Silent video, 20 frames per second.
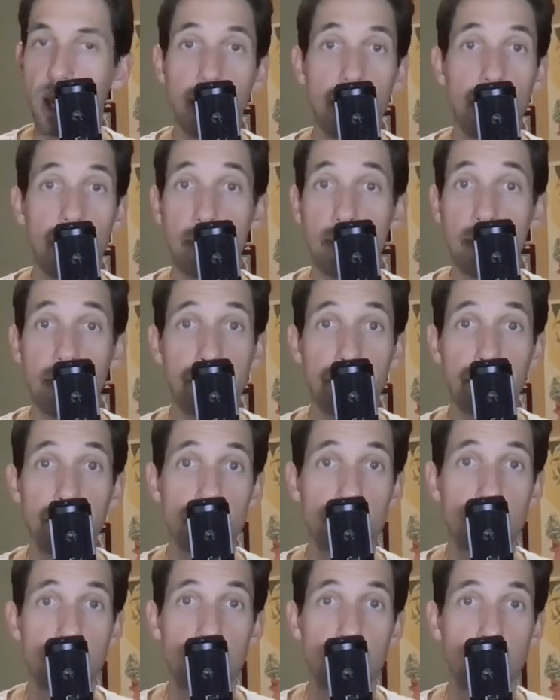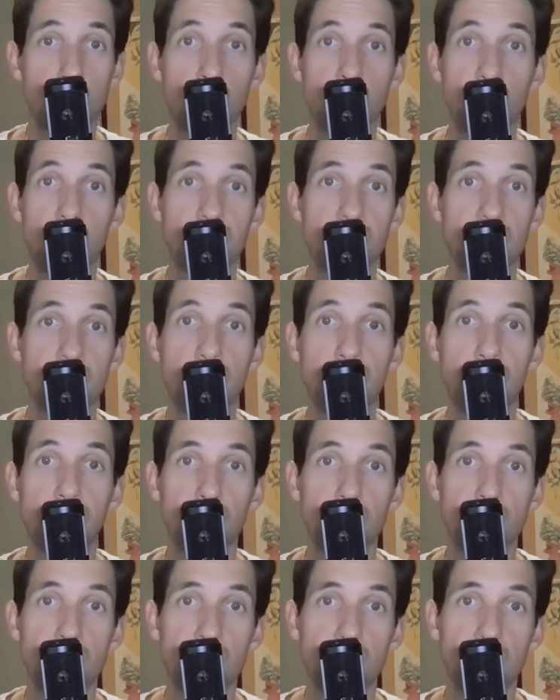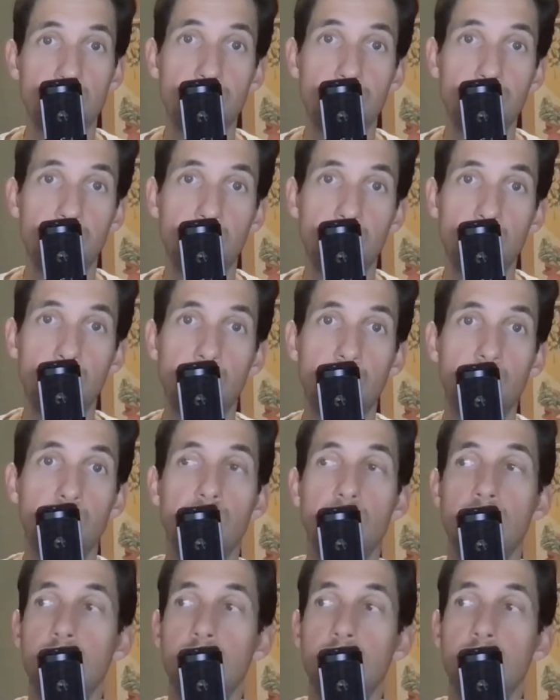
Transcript: Independent films as well have suffered significantly.